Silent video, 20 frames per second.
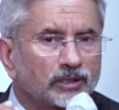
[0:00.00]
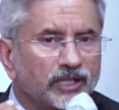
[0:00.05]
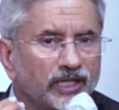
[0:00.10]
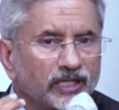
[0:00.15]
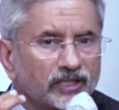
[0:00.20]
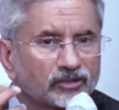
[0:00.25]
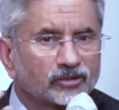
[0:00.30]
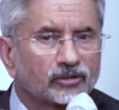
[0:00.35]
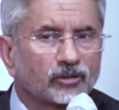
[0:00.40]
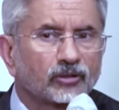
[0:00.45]
it
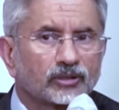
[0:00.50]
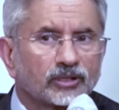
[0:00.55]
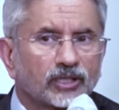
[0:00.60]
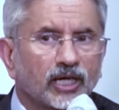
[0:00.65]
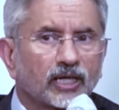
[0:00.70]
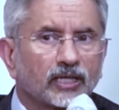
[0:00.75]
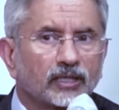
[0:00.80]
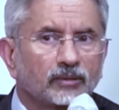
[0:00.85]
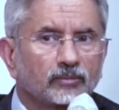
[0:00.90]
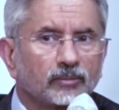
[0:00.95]
takes your
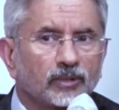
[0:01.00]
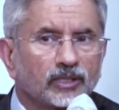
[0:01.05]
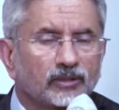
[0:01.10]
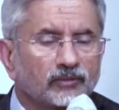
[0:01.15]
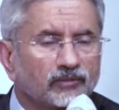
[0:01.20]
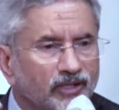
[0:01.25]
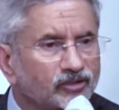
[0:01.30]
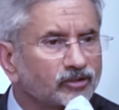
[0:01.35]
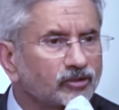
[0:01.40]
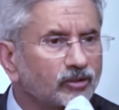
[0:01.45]
time,
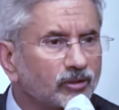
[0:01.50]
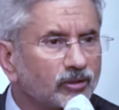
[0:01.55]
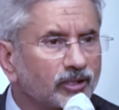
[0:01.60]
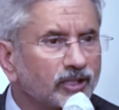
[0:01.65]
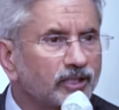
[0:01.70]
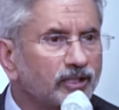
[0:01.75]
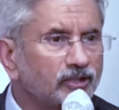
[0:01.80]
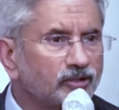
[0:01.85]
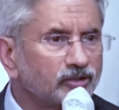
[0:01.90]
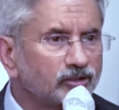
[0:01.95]
it
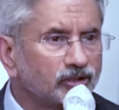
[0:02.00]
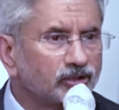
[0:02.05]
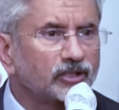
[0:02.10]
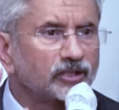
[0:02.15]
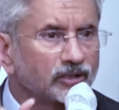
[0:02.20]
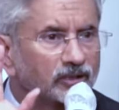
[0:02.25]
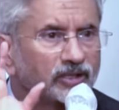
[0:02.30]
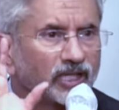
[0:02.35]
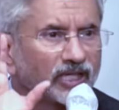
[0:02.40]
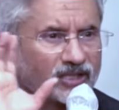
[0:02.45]
wastes your
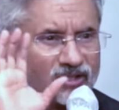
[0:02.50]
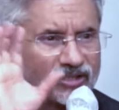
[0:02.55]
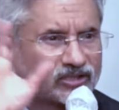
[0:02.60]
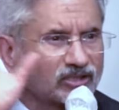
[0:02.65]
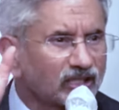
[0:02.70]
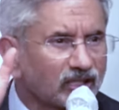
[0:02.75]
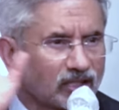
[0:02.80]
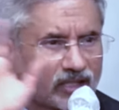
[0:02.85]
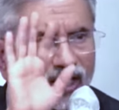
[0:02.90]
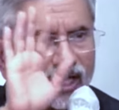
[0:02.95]
energy.
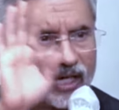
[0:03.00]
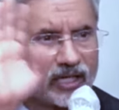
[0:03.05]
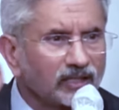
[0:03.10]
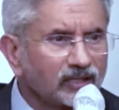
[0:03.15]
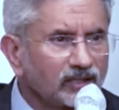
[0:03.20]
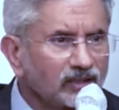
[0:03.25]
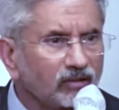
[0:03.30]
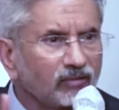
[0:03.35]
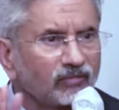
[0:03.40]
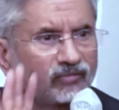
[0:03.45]
That's a
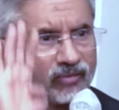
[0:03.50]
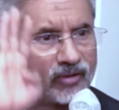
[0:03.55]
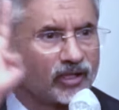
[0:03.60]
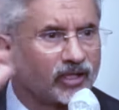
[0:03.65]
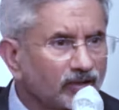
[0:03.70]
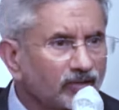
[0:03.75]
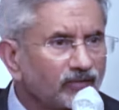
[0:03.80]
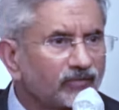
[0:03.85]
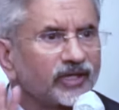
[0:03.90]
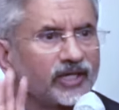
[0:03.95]
kind
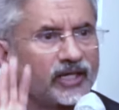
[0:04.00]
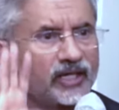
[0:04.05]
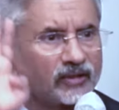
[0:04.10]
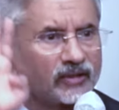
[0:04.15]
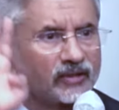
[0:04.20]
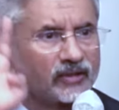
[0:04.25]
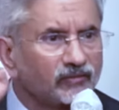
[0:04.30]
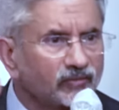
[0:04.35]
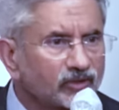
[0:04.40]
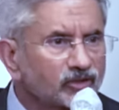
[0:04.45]
of
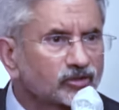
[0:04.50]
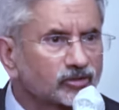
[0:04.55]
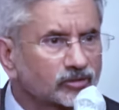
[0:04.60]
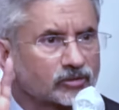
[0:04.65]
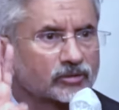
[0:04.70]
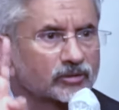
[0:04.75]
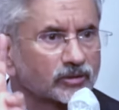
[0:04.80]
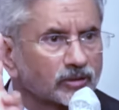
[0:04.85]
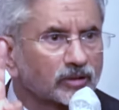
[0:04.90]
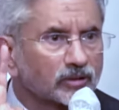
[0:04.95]
feeling
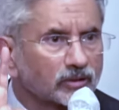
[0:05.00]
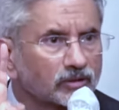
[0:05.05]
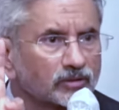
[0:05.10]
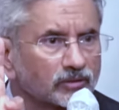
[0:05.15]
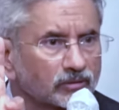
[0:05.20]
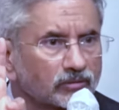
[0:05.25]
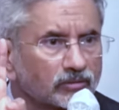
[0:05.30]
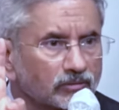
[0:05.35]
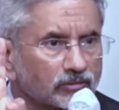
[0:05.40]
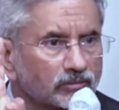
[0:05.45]
which
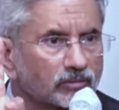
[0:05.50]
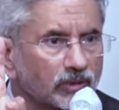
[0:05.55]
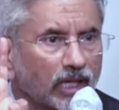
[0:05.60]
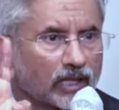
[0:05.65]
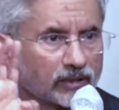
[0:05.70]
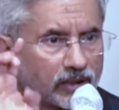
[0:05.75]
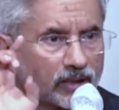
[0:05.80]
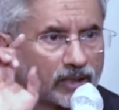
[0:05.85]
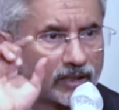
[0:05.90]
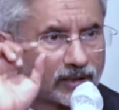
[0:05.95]

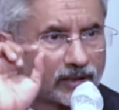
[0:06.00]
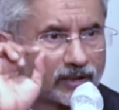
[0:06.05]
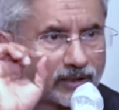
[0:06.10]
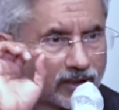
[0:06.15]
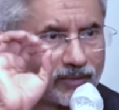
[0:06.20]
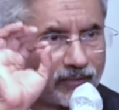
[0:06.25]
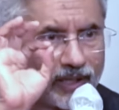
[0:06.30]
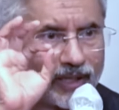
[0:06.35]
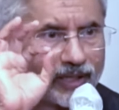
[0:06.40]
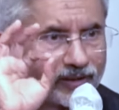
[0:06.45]
I
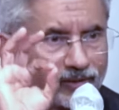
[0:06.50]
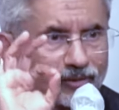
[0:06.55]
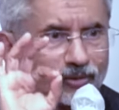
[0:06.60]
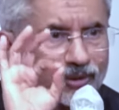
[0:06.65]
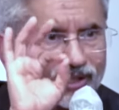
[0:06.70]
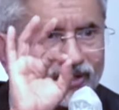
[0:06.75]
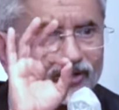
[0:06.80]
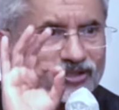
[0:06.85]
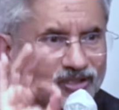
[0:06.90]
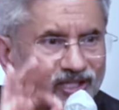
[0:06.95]
think, in a
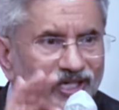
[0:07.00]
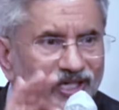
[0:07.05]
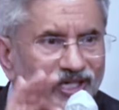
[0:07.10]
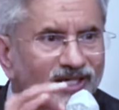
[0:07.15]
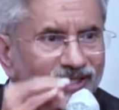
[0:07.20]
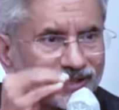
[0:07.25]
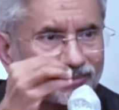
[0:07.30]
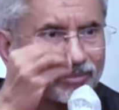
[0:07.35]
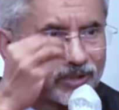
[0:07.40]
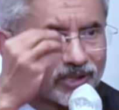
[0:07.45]
way, you didn't
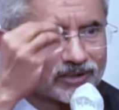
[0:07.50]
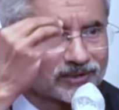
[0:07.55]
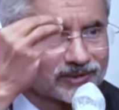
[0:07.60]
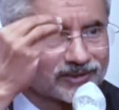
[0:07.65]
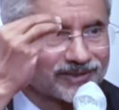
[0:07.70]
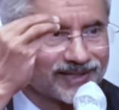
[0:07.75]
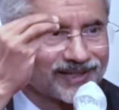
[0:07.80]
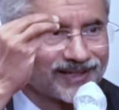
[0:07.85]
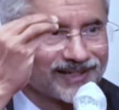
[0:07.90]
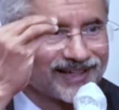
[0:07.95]
say it,
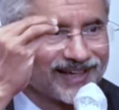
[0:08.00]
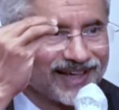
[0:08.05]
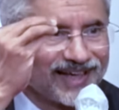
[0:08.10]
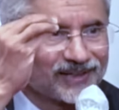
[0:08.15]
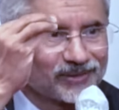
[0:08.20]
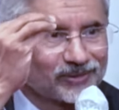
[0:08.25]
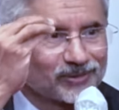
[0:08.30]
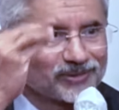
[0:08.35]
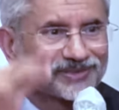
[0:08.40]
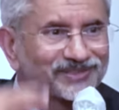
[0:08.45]
but
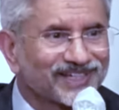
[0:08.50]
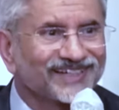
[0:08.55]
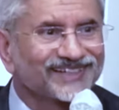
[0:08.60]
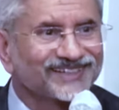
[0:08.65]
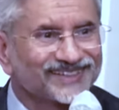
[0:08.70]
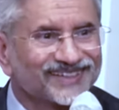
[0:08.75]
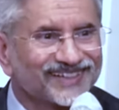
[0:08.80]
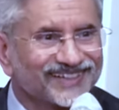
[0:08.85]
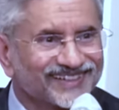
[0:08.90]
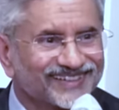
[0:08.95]
I could
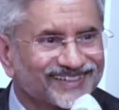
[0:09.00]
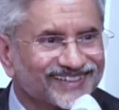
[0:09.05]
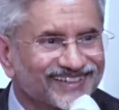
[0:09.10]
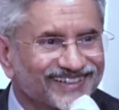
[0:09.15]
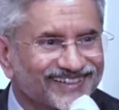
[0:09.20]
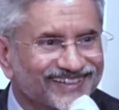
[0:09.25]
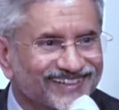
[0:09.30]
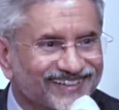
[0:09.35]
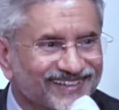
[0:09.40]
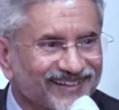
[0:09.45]
sense
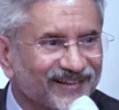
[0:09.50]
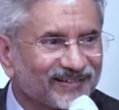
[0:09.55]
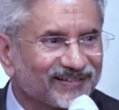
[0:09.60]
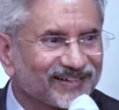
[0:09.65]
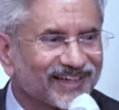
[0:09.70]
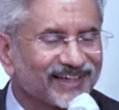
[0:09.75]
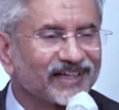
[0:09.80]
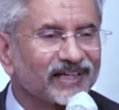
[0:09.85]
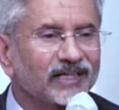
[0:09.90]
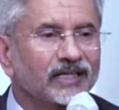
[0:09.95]
it.
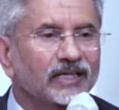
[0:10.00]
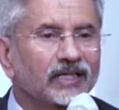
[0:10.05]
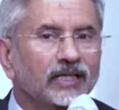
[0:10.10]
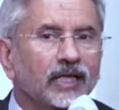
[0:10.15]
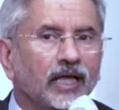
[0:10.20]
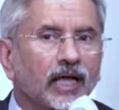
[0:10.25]
Okay.